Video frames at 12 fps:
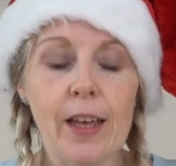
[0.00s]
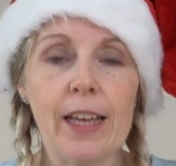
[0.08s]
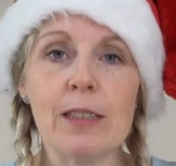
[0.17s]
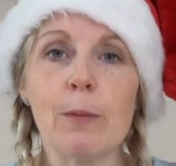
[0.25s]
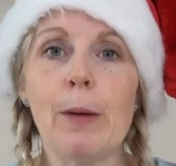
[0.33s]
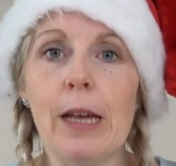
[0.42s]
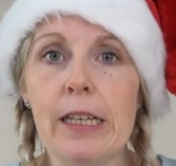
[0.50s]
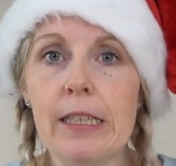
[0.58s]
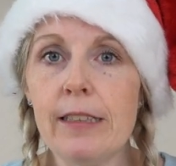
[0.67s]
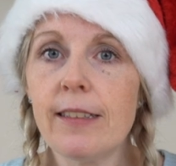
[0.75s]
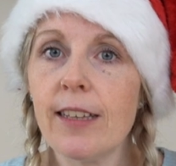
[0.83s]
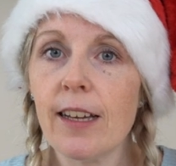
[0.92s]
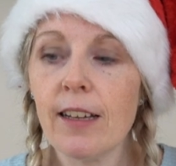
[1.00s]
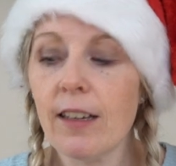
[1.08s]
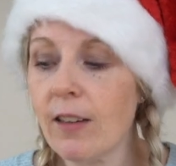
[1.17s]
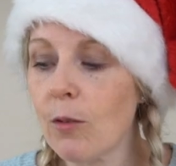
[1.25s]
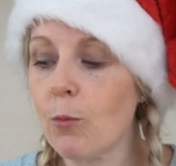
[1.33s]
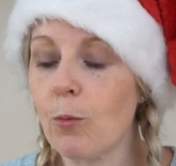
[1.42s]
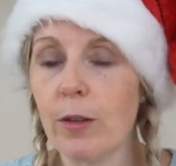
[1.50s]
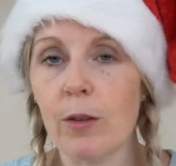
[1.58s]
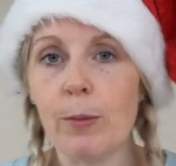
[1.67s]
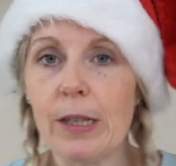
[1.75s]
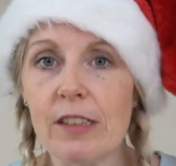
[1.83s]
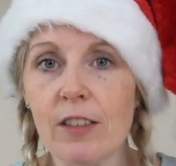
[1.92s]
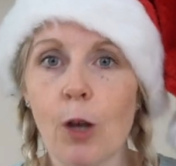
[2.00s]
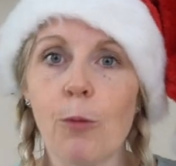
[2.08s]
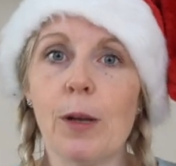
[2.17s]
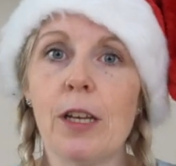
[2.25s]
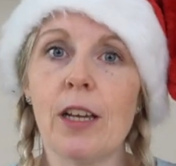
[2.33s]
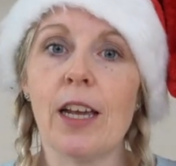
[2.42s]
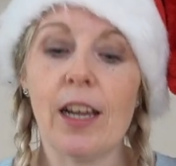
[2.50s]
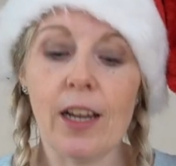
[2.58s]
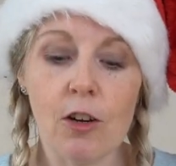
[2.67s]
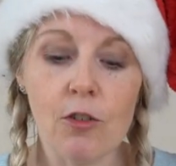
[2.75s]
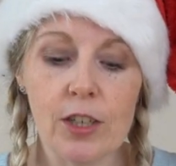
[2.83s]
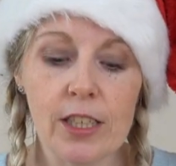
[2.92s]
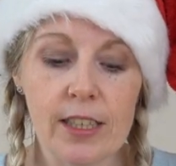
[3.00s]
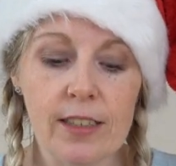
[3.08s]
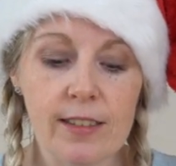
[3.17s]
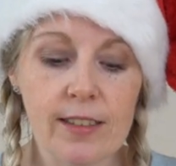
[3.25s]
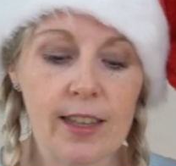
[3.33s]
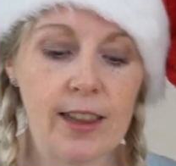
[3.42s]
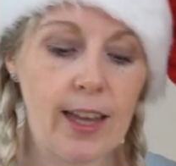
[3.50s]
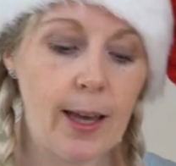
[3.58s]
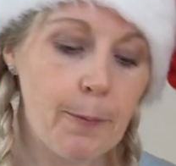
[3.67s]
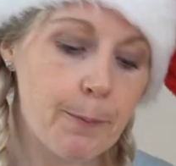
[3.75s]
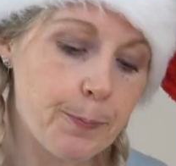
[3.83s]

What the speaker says: it's a bit easier with there being so many ingredients in there.